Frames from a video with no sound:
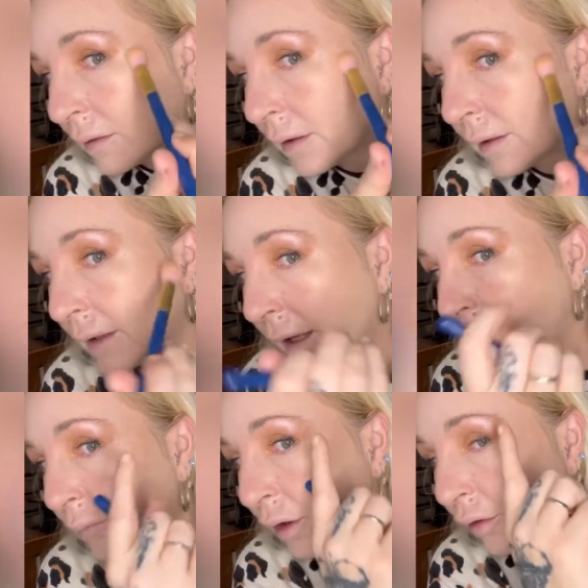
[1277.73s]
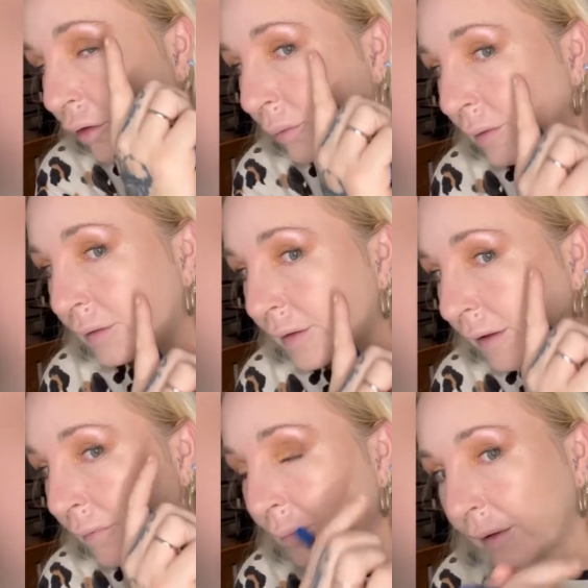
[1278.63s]
Again, I'm not coming
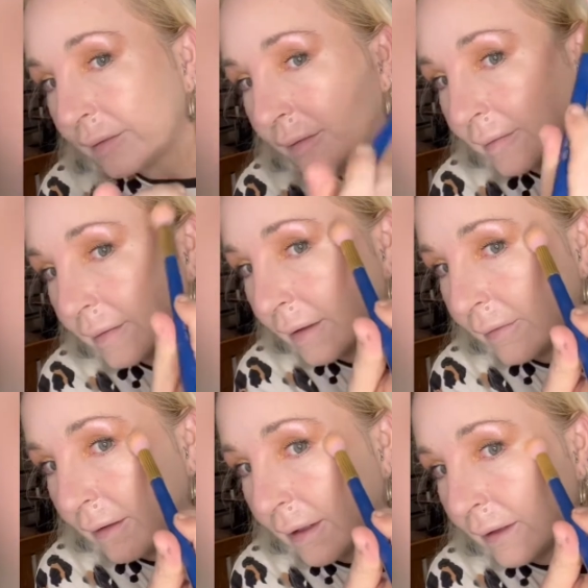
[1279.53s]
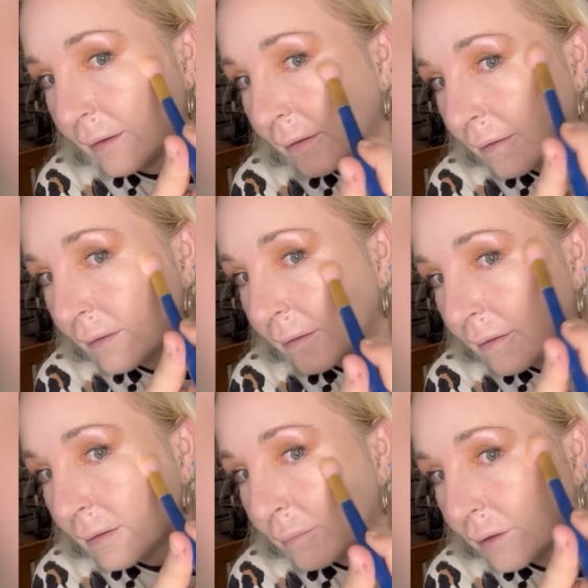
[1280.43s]
down past this area
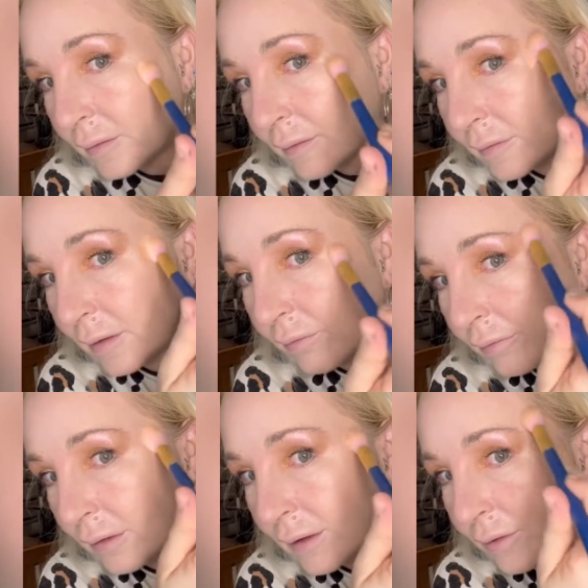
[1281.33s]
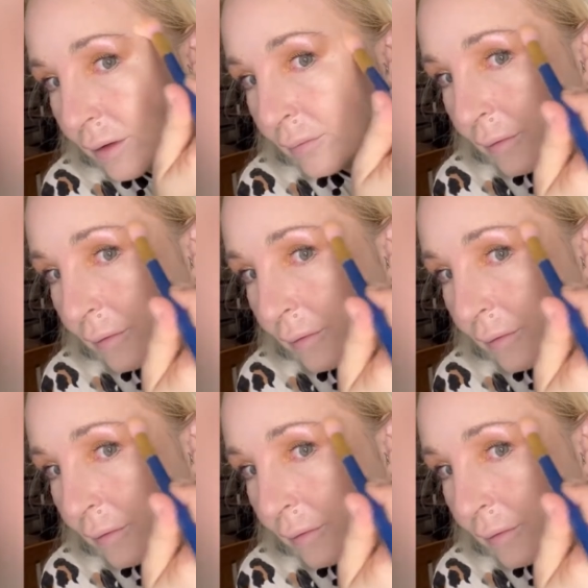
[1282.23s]
because I definitely don't